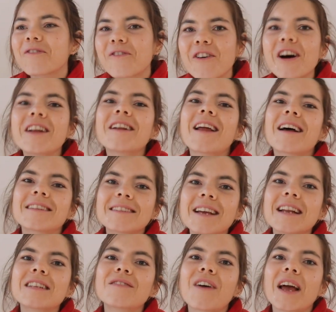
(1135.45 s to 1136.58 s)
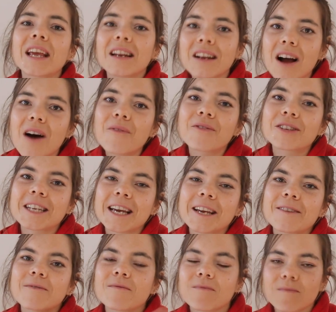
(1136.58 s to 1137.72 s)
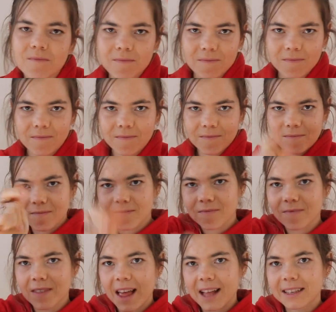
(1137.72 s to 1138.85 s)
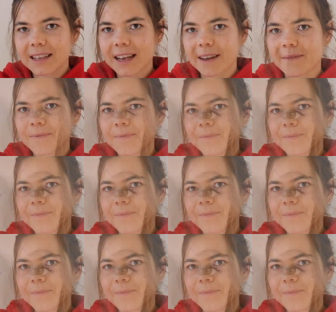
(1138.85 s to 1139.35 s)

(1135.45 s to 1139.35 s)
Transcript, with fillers: fun and satisfying and comforting. That's it.